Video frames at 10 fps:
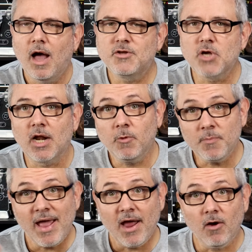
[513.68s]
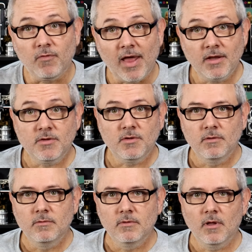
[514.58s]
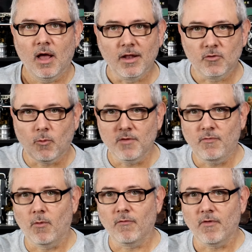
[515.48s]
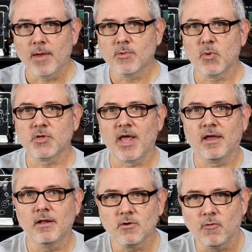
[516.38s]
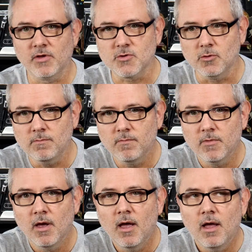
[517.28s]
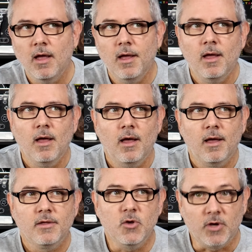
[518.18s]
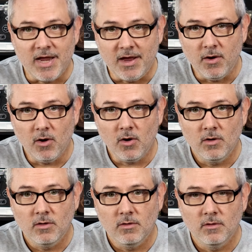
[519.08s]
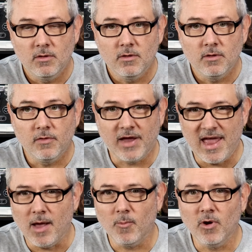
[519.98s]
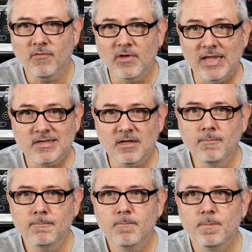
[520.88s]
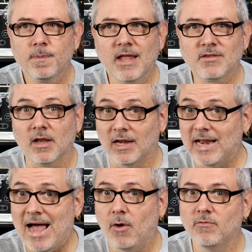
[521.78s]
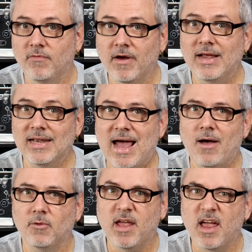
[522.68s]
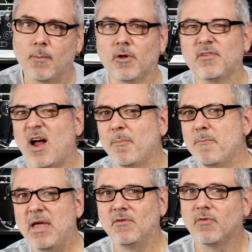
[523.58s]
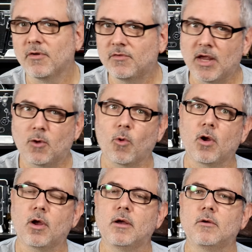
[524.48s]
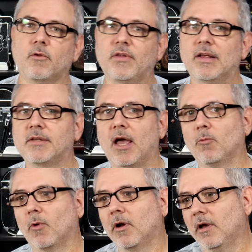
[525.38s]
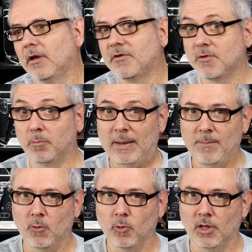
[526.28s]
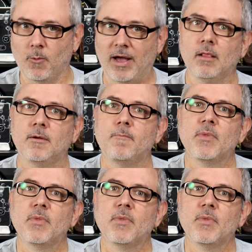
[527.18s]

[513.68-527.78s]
I shot it with my Arriflex at 24 frames per second, crystal. You can hear the camera if you listen. It's a loud, very loud camera. It's not meant for sync work or sync sound work unless you blimp it really well.